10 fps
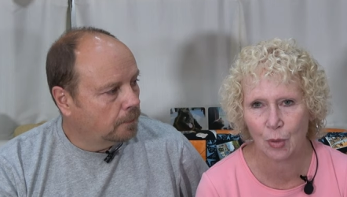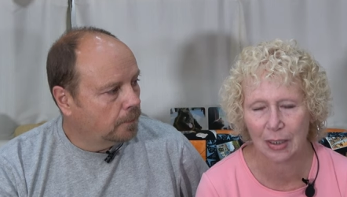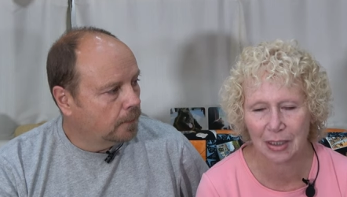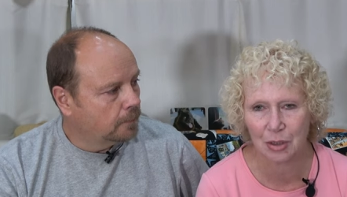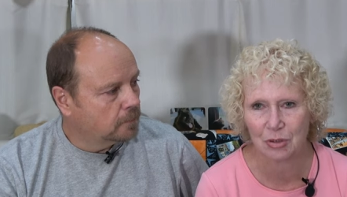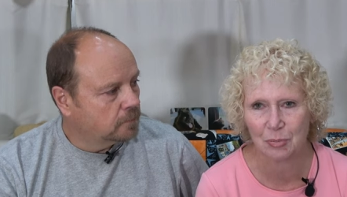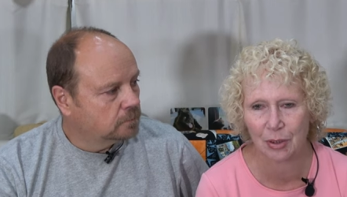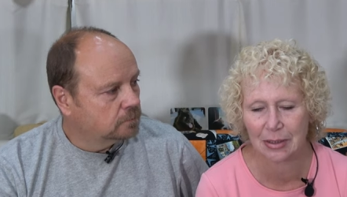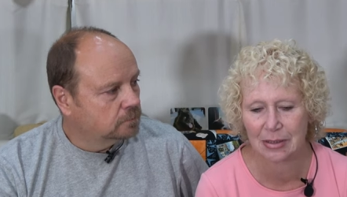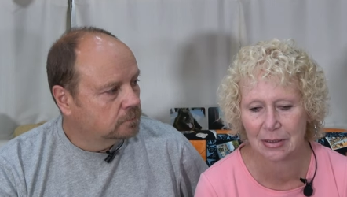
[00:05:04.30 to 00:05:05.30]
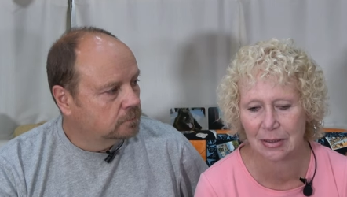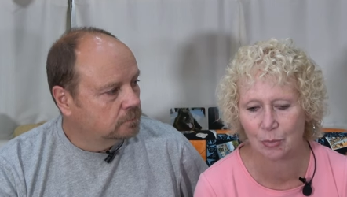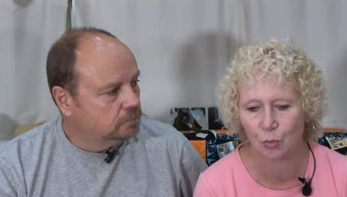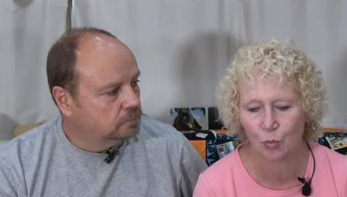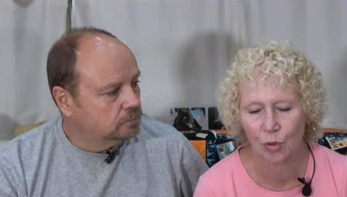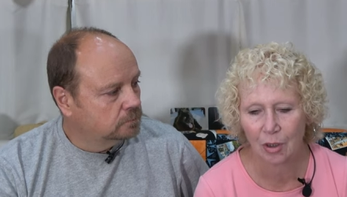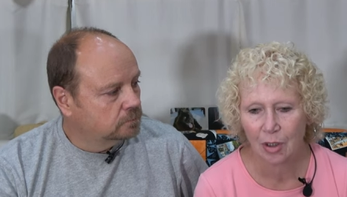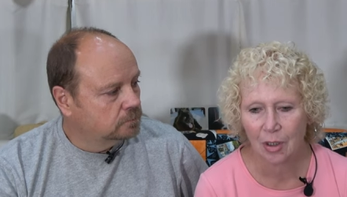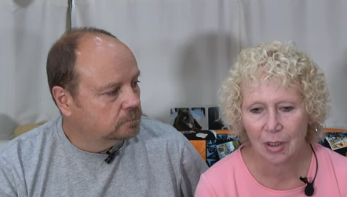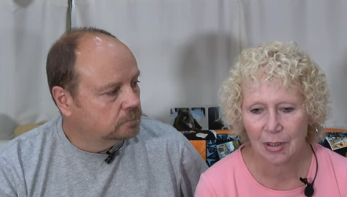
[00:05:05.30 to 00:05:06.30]
Speaker 1: while he was president
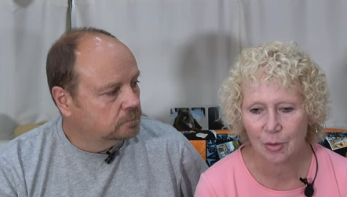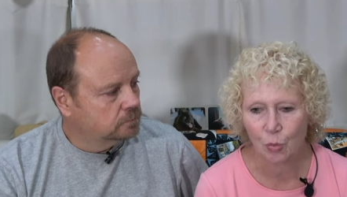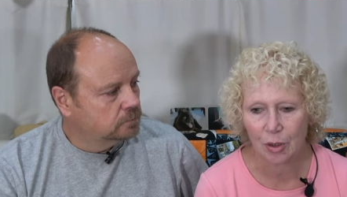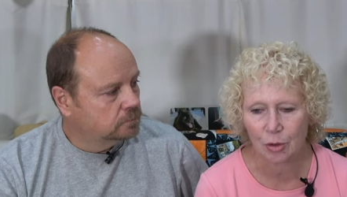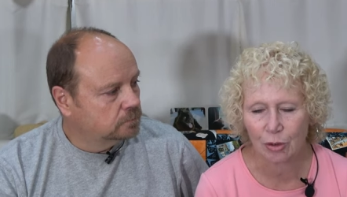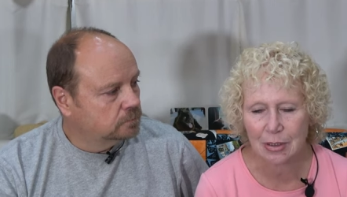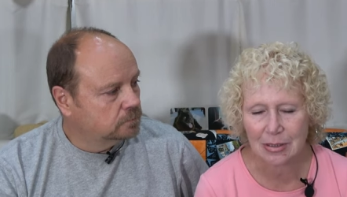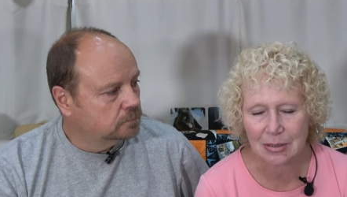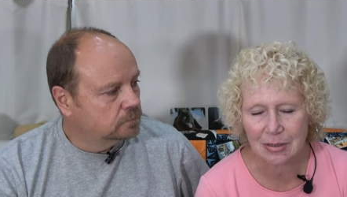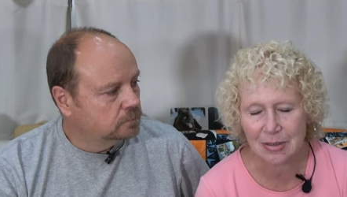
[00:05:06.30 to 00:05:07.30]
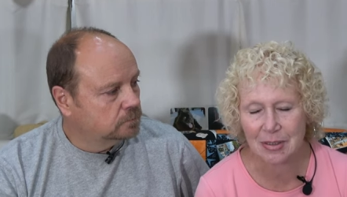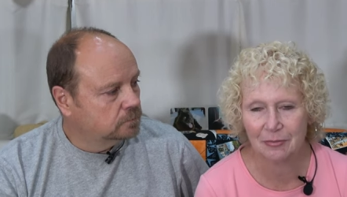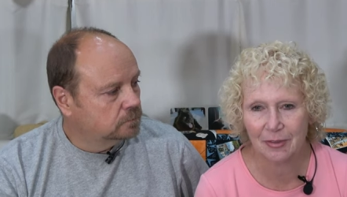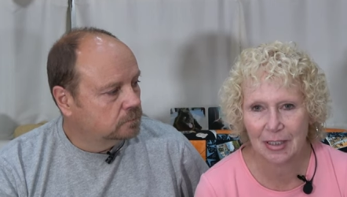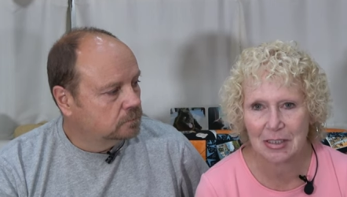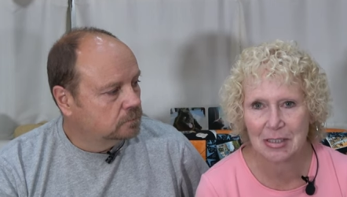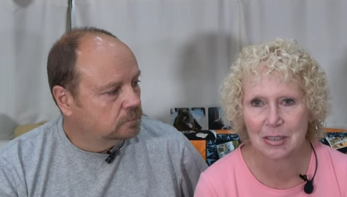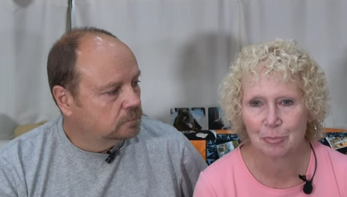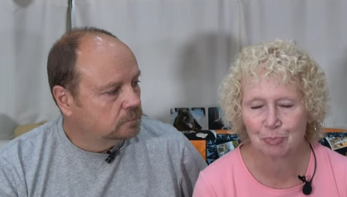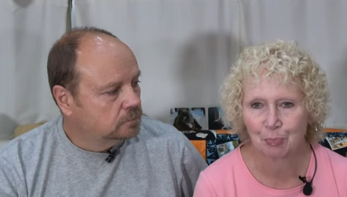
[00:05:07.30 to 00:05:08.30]
and what crises he
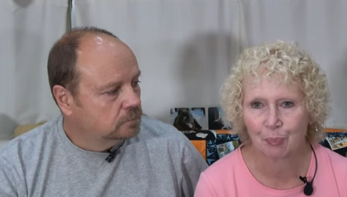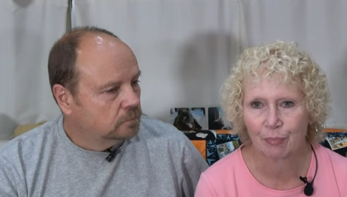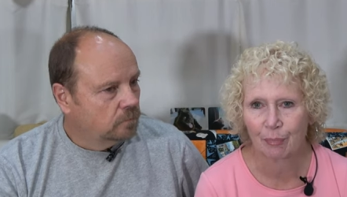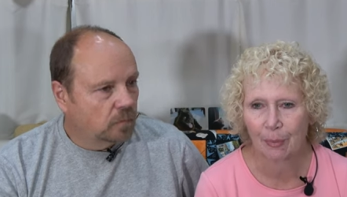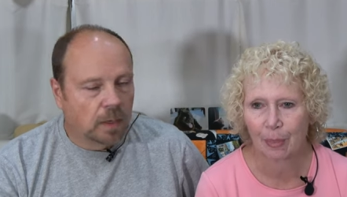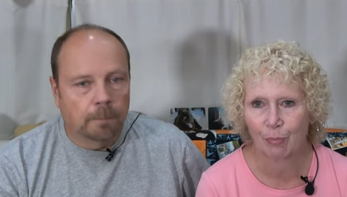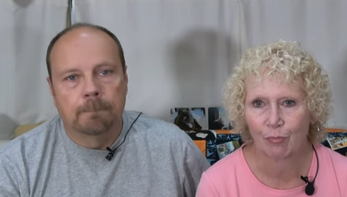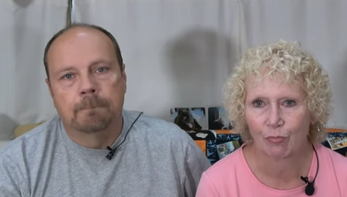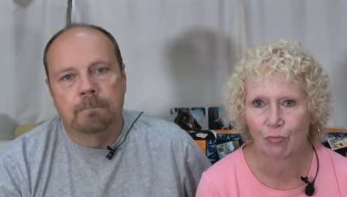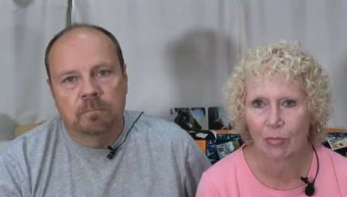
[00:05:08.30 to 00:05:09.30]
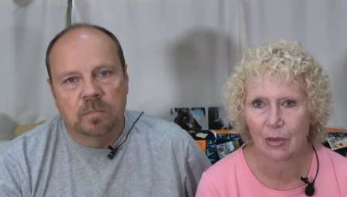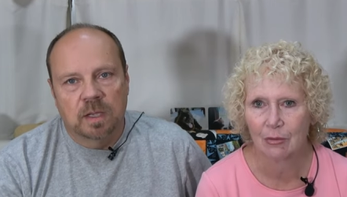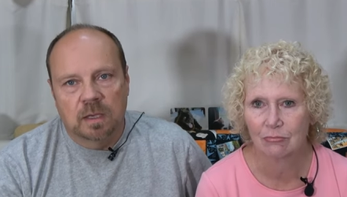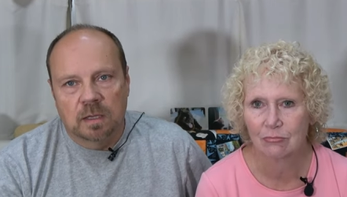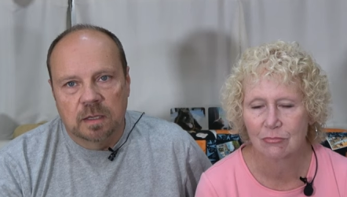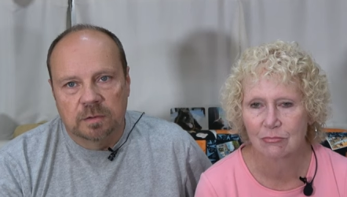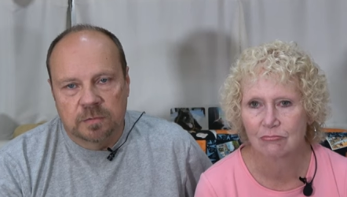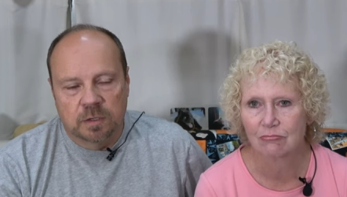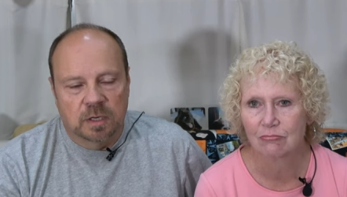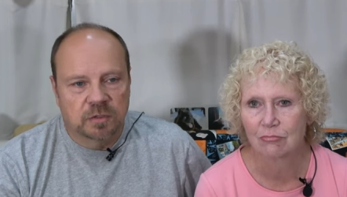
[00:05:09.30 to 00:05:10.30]
faced.
Speaker 2: Yep. Yeah, and
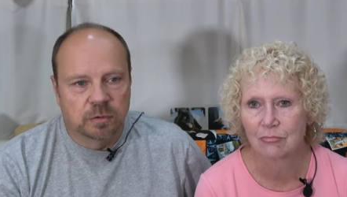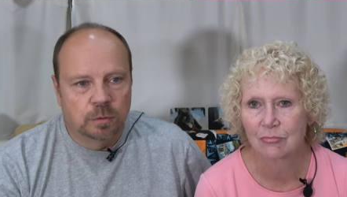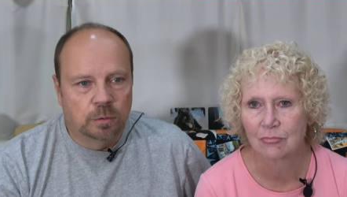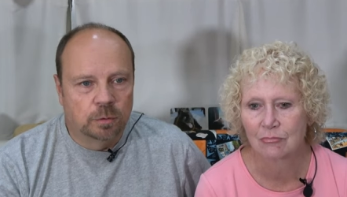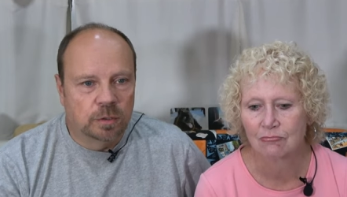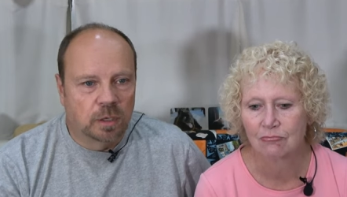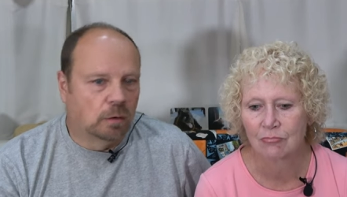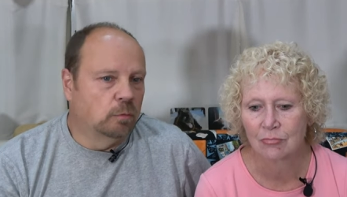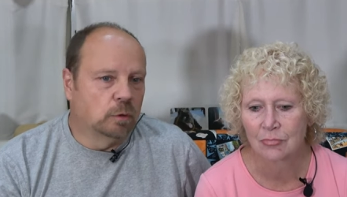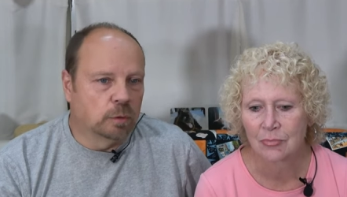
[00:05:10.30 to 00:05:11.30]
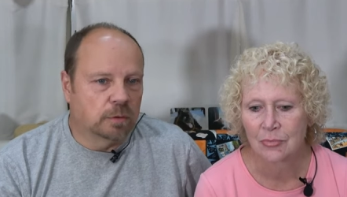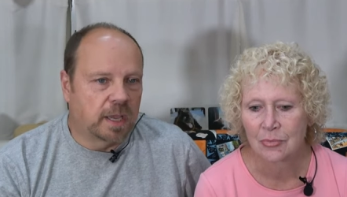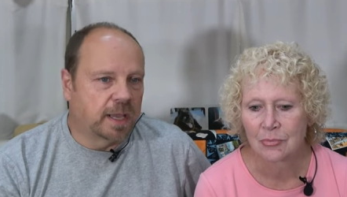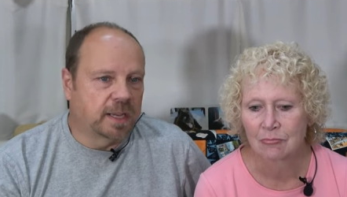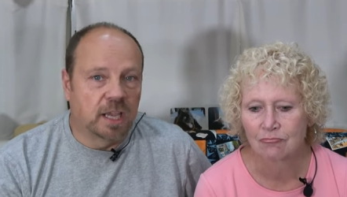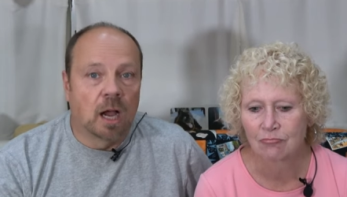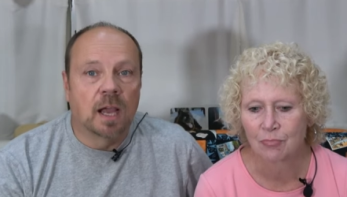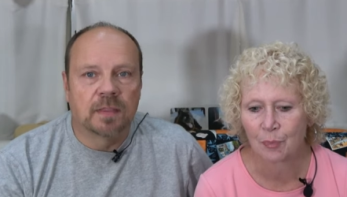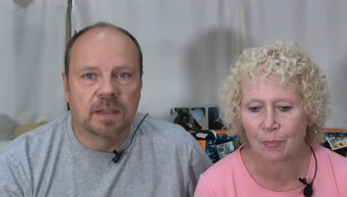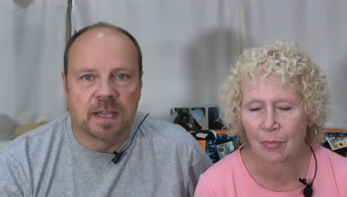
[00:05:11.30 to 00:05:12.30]
for us who, you know, were kind of young
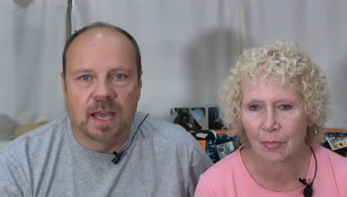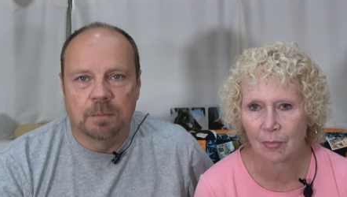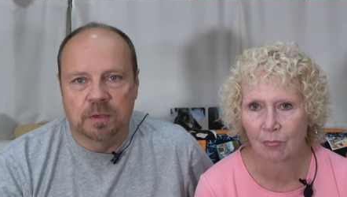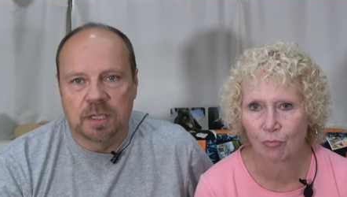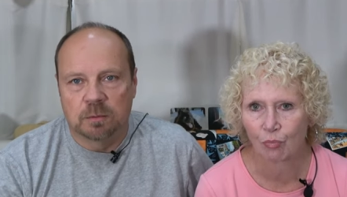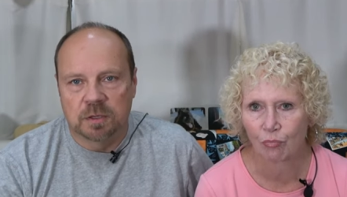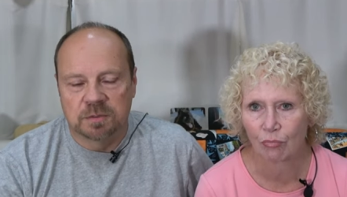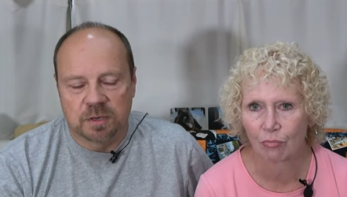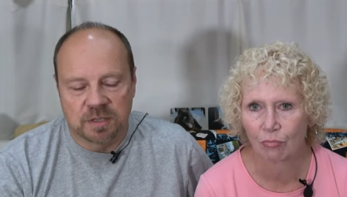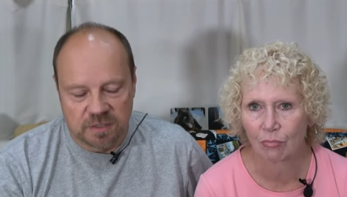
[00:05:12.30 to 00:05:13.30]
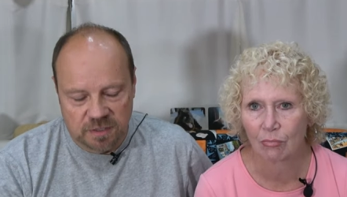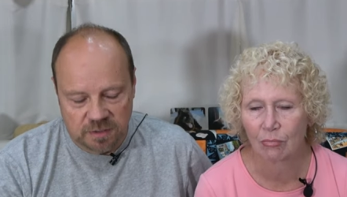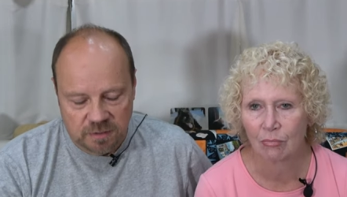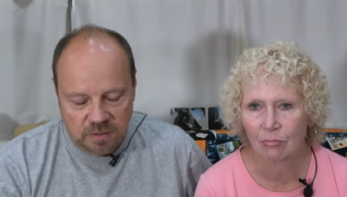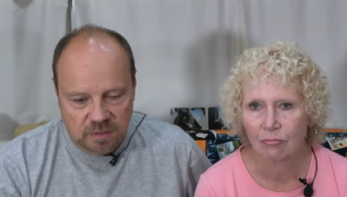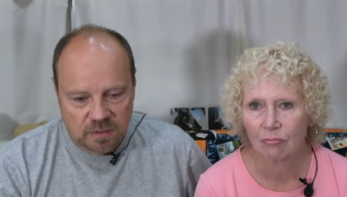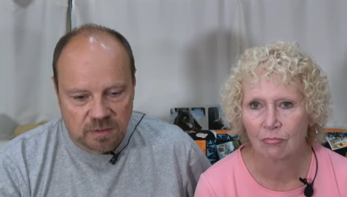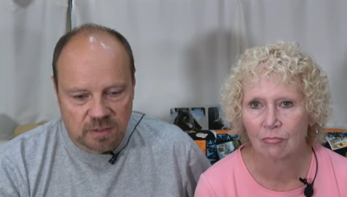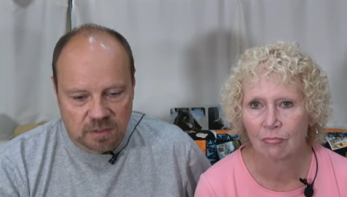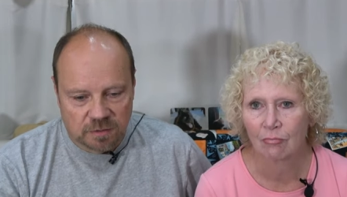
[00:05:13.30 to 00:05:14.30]
at that time when he was president,
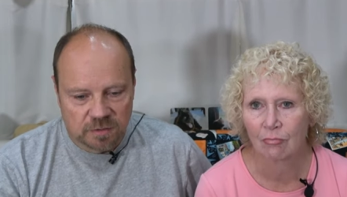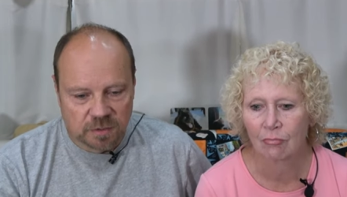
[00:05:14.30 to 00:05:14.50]
you know,